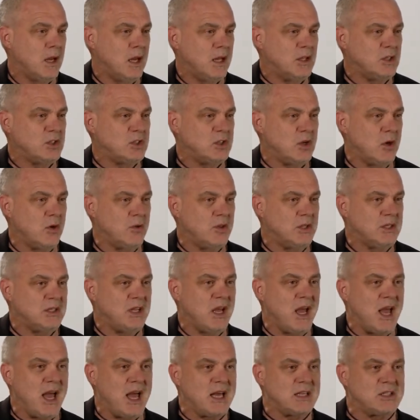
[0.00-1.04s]
And so the
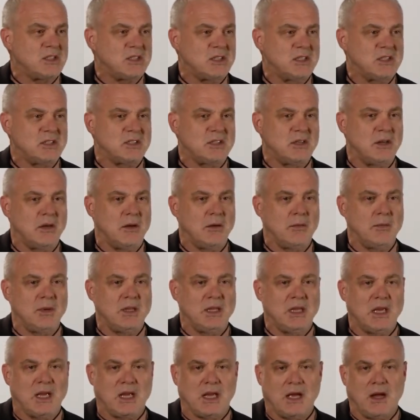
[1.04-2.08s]
tax system
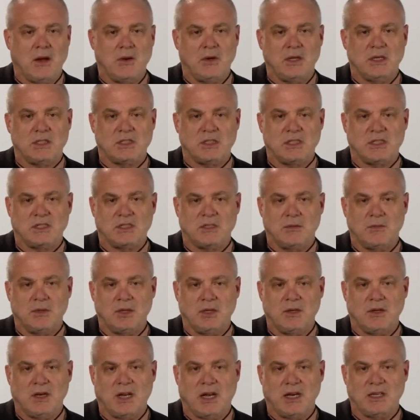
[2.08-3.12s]
and the accounting system
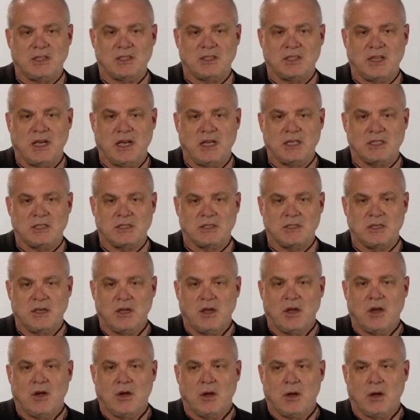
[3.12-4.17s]
in the United States
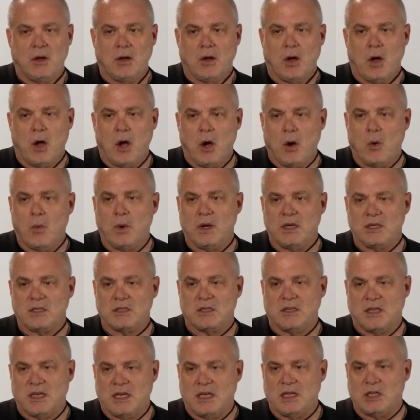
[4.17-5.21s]

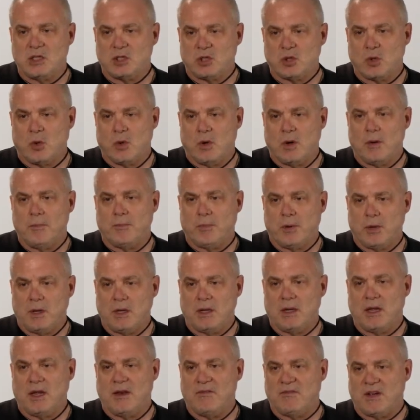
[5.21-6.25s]
always leans toward
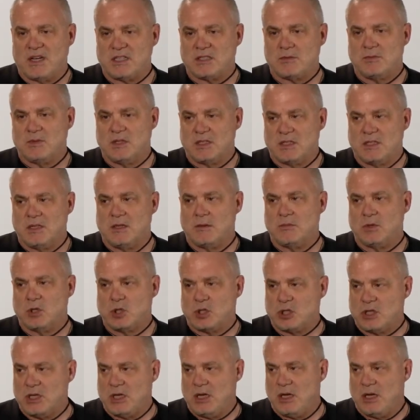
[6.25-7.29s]
putting investments in the
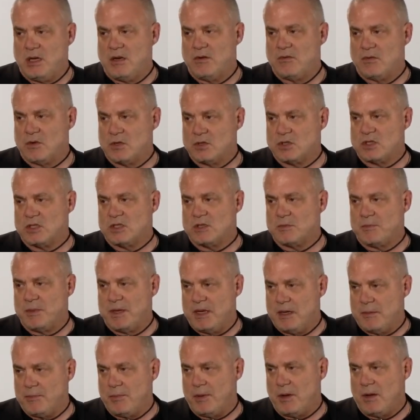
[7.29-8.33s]
machine versus
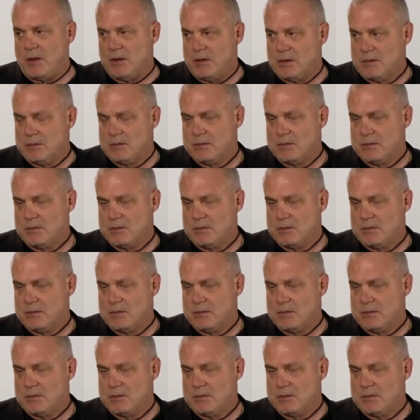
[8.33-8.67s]
people.